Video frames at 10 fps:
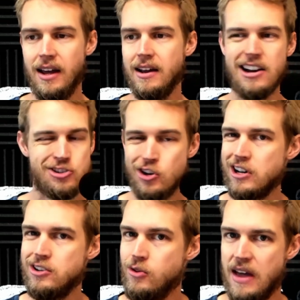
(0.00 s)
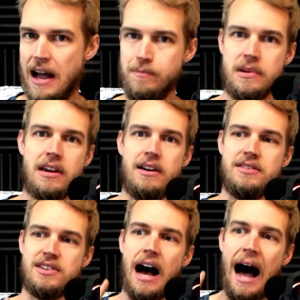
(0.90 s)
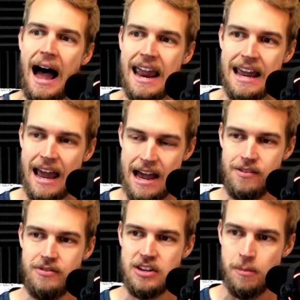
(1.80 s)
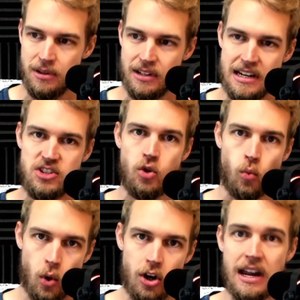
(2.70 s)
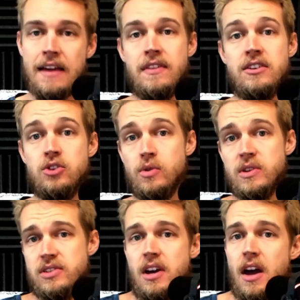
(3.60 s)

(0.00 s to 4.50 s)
I shouldn't do that, because I have the ability to work and then do this